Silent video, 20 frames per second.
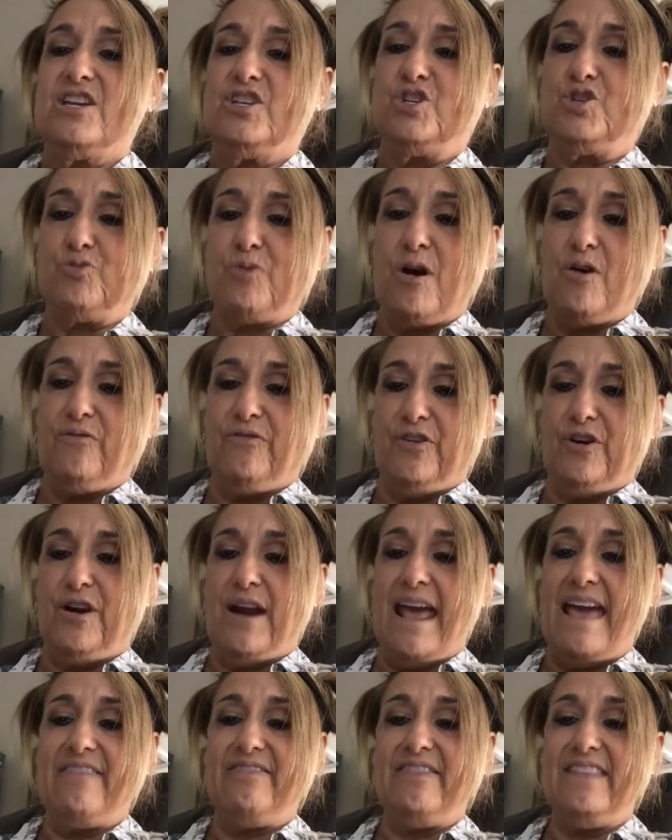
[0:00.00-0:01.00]
Drover,
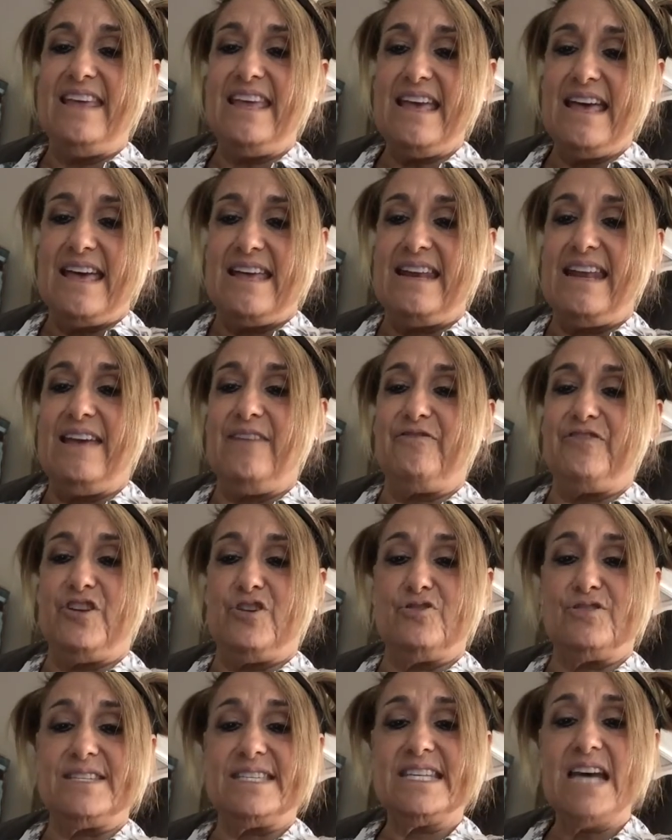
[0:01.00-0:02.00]
and then, if
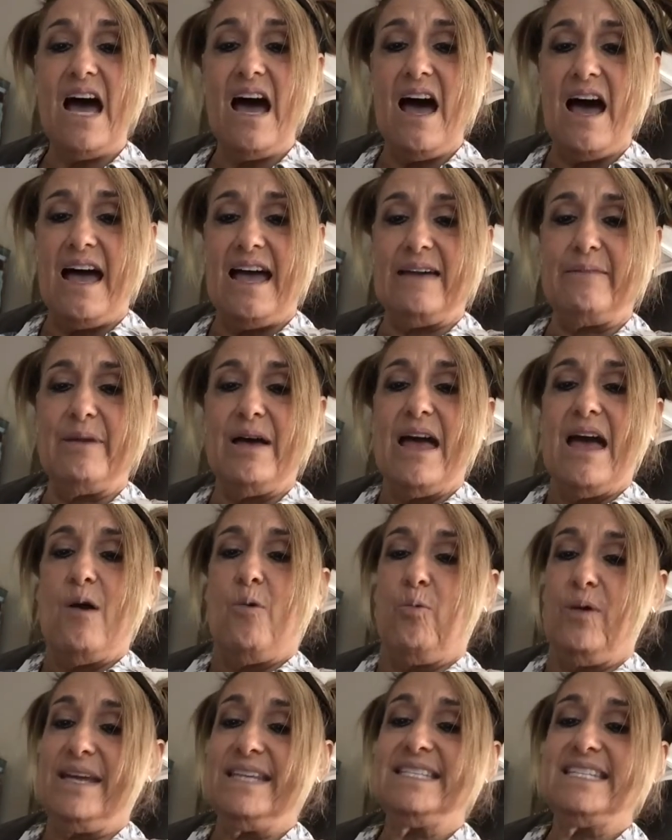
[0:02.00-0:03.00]
there's time,
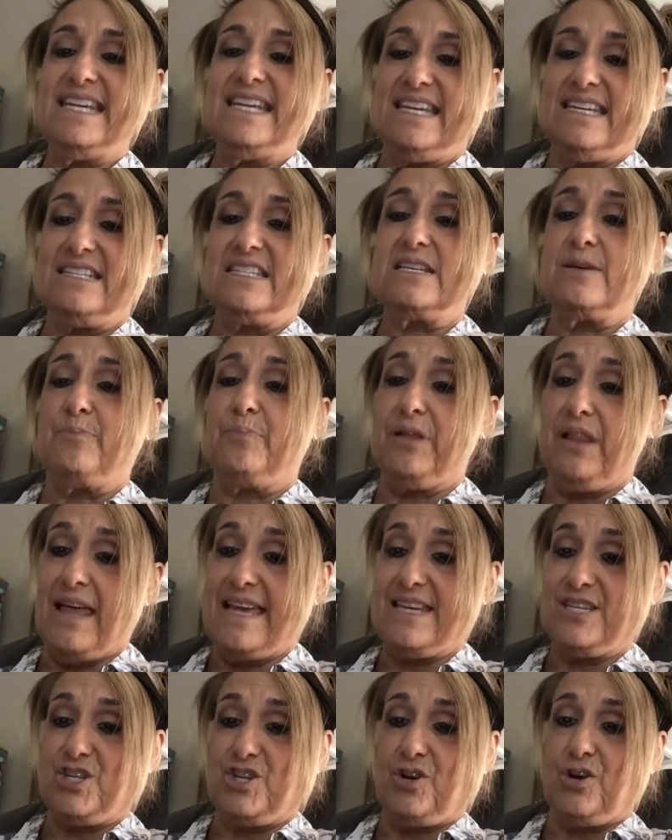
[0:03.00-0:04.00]
we tend to
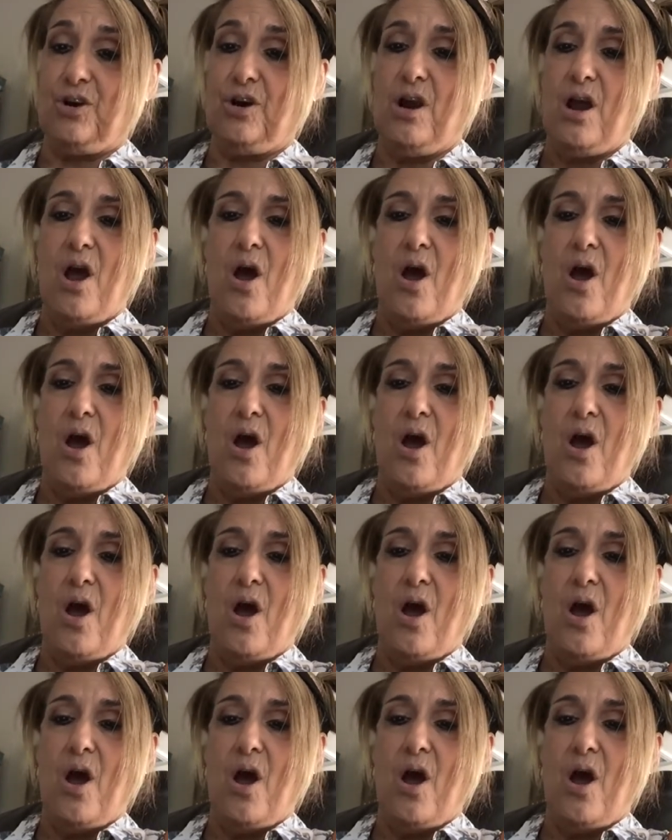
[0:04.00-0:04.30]
pleasure.